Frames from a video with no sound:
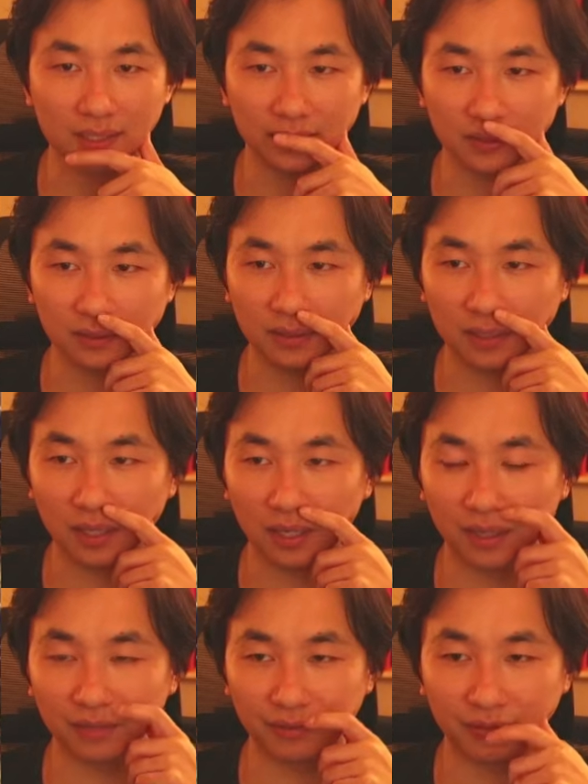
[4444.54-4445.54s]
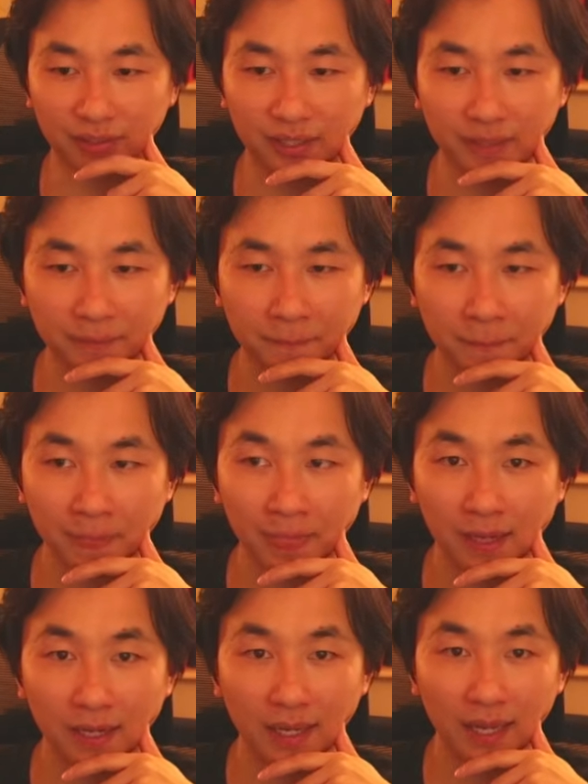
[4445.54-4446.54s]
in for free.
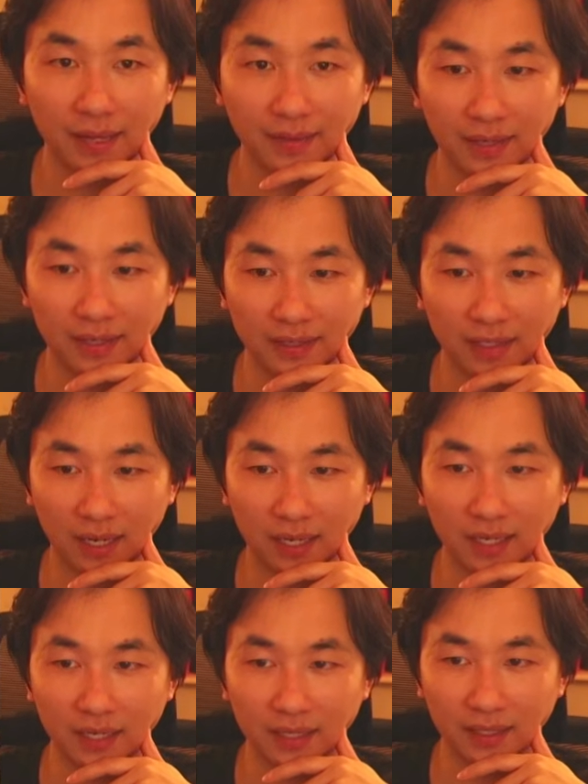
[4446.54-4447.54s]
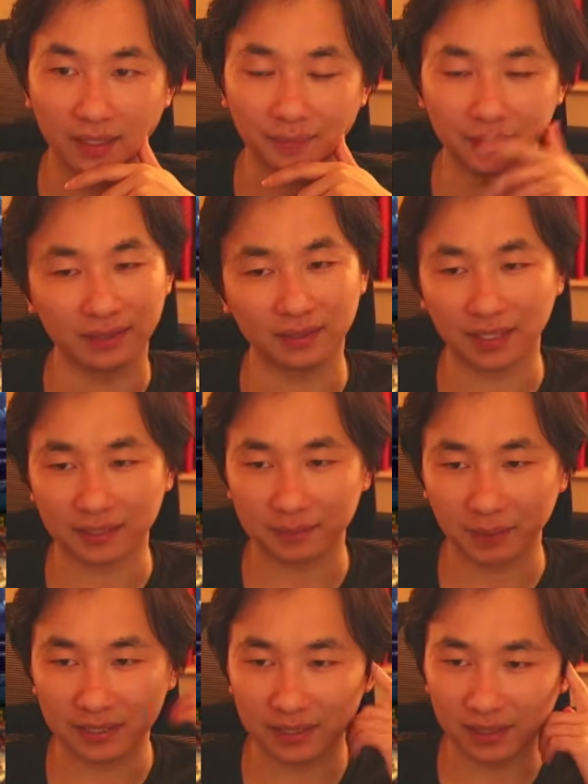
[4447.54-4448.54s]
And then I mean that's
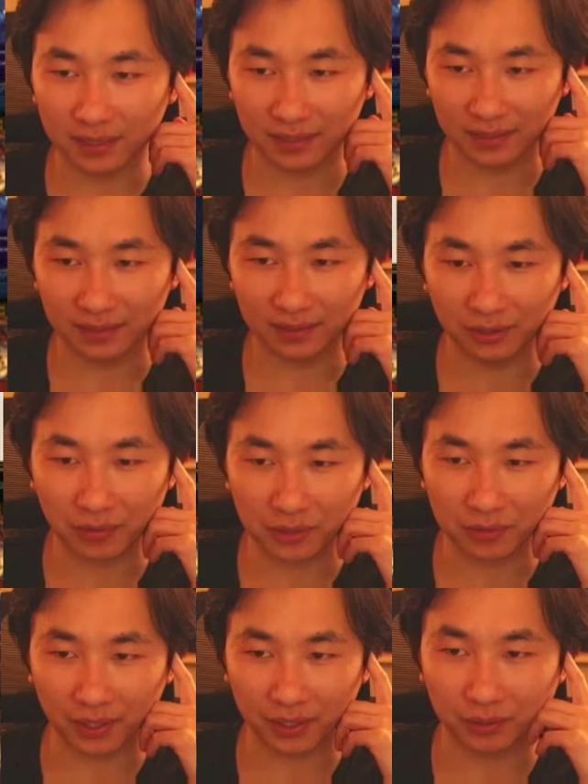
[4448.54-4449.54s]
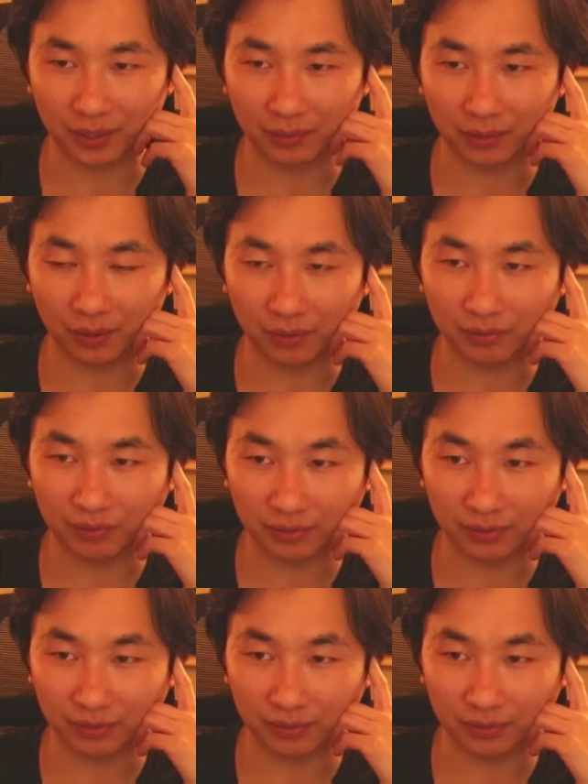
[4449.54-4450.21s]
basically, you always want to trade with the hopeful